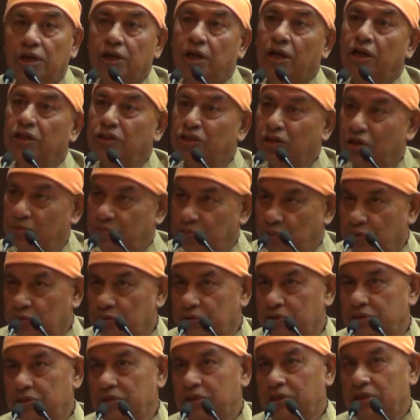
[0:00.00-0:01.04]

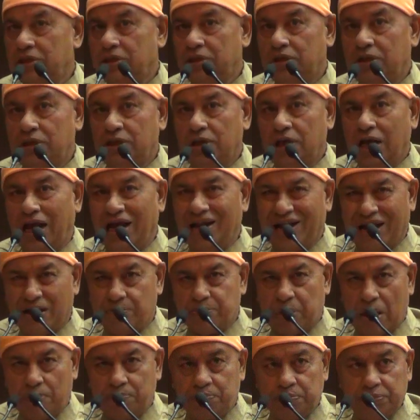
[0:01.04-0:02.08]
Narendrapur. I
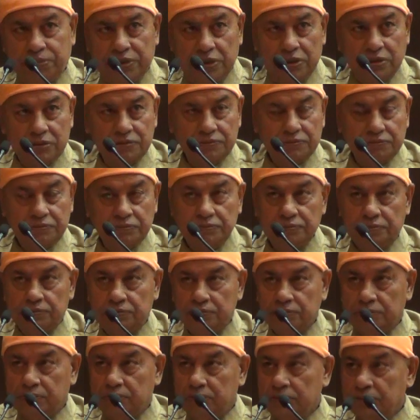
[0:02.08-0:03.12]
wrap up.
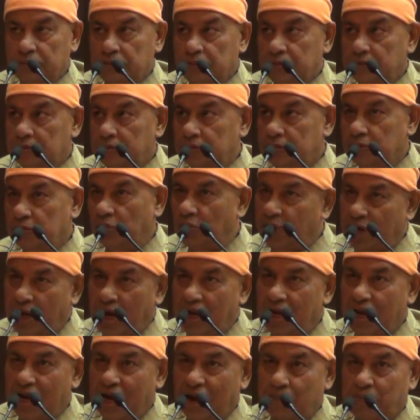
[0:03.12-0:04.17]

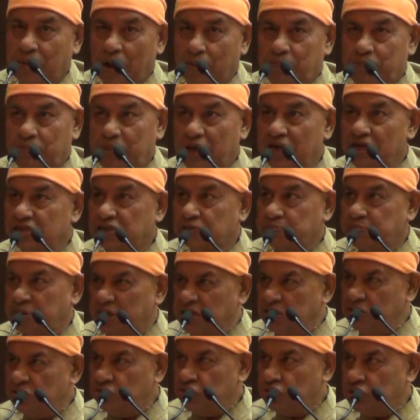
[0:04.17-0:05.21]
When I wrap up any
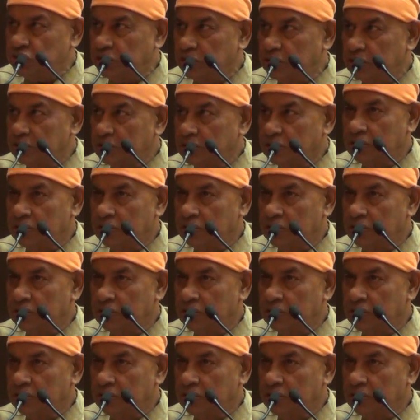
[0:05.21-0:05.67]
speech,